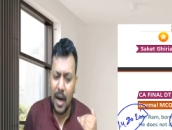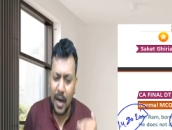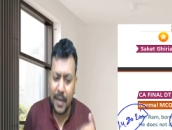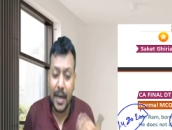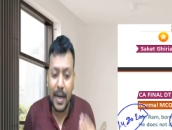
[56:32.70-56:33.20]

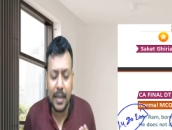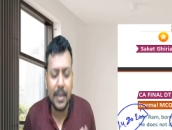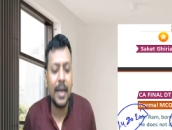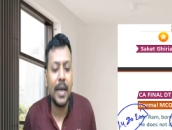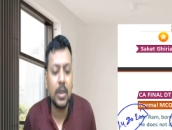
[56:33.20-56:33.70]
attained
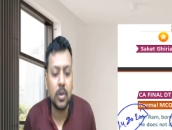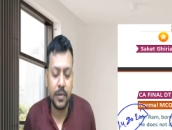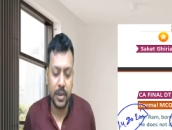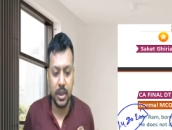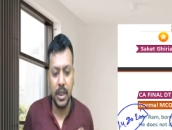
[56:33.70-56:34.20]
the age of
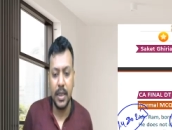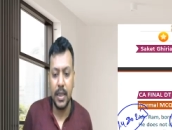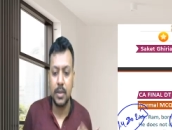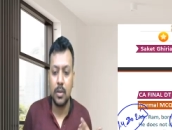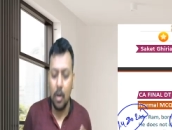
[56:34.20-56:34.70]
60
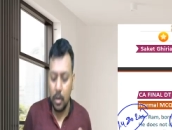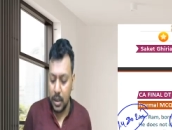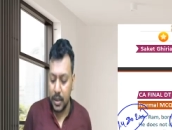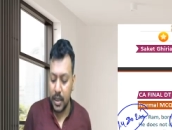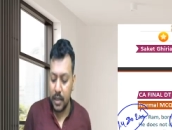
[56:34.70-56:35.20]
years on
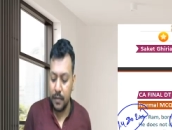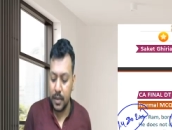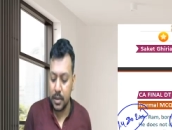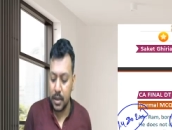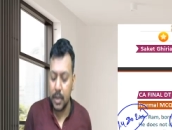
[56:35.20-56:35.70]

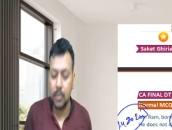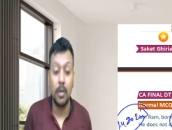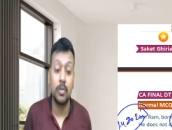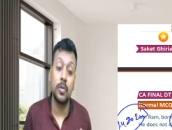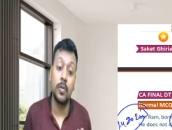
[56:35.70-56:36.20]

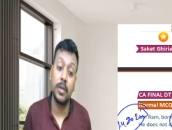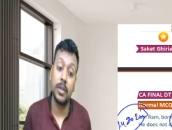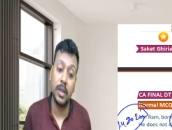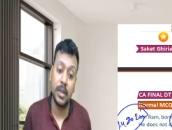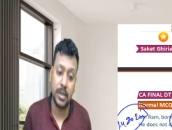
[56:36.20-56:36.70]

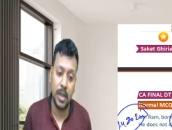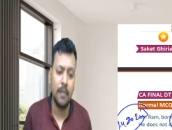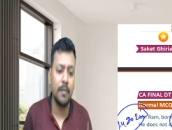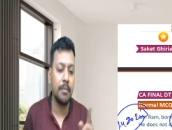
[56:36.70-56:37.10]
31/3/2023 itself